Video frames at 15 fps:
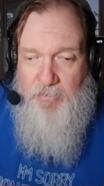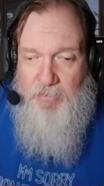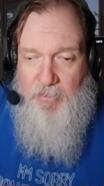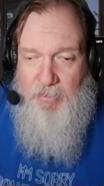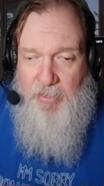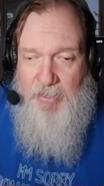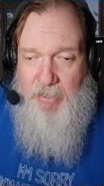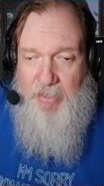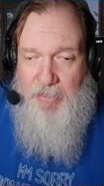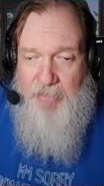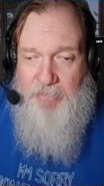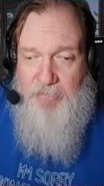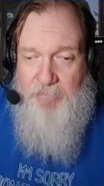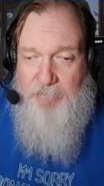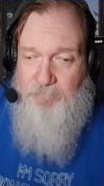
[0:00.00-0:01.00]

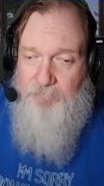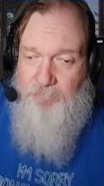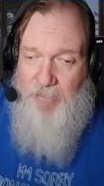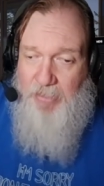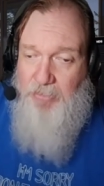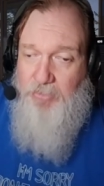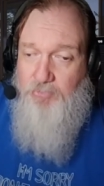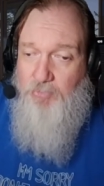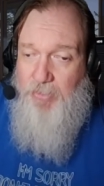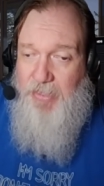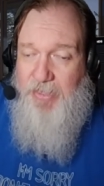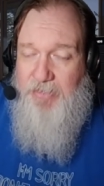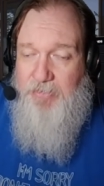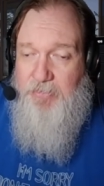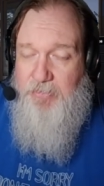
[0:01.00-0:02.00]
and how it will
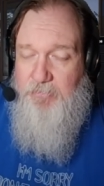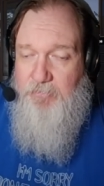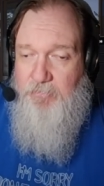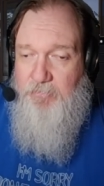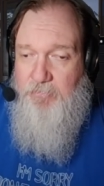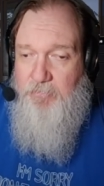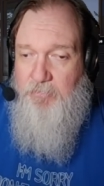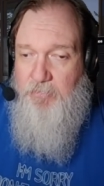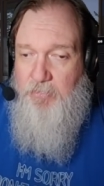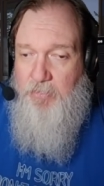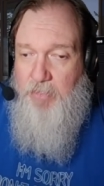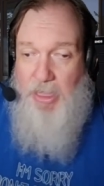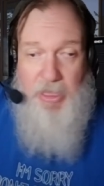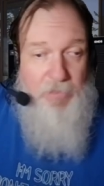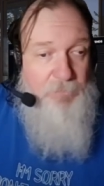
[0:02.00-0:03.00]
end.
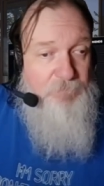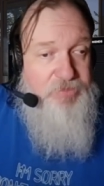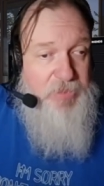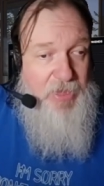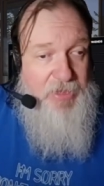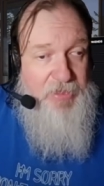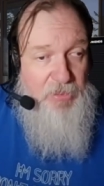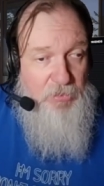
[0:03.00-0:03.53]
I am planning